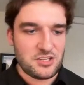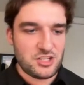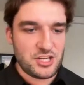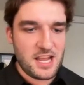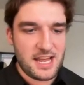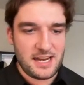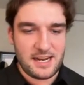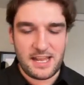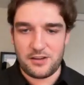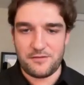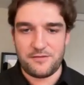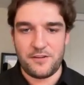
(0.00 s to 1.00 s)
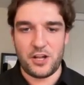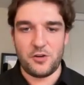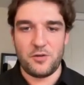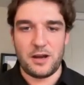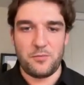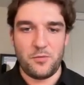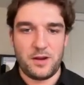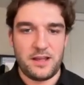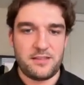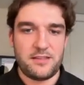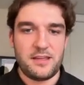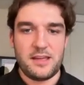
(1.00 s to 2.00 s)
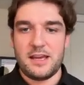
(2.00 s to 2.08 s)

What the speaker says: in the chat and I can follow up with